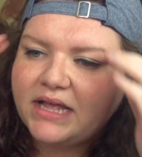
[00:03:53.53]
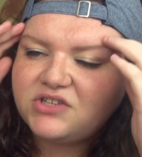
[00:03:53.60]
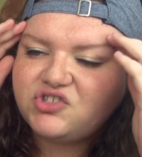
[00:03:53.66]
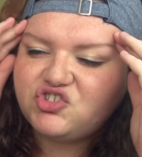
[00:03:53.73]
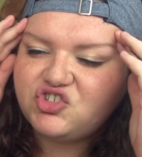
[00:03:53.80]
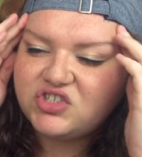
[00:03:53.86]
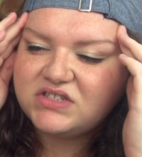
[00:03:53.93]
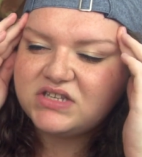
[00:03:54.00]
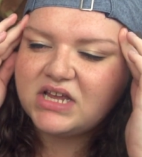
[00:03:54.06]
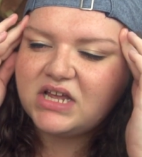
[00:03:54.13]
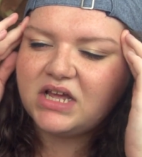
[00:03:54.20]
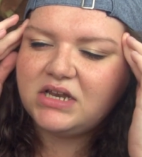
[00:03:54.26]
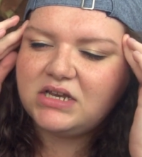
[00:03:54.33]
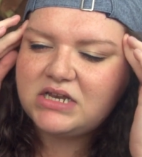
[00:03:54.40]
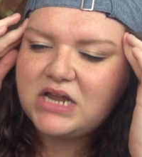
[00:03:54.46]
it's just,
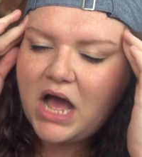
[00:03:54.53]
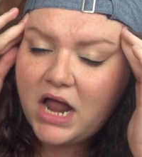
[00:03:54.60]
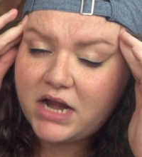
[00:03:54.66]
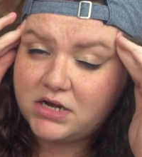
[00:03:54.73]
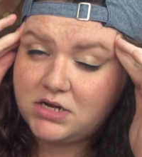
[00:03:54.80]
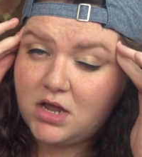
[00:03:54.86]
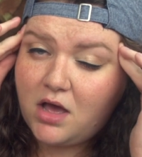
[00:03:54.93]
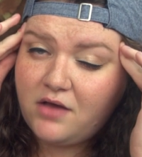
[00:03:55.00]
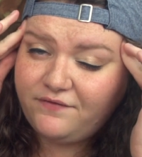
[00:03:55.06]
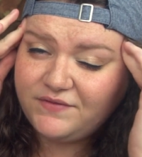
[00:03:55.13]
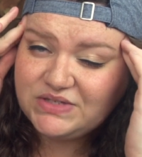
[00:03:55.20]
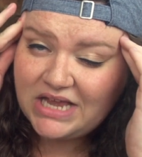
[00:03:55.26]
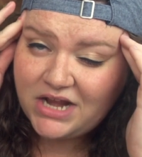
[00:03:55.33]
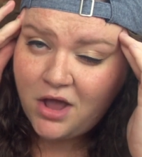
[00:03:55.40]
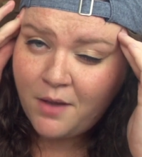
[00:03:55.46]
like, not enough
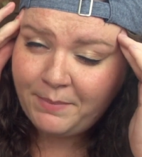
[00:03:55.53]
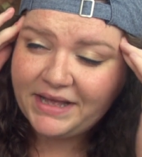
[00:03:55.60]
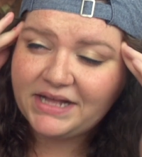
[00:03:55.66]
set up.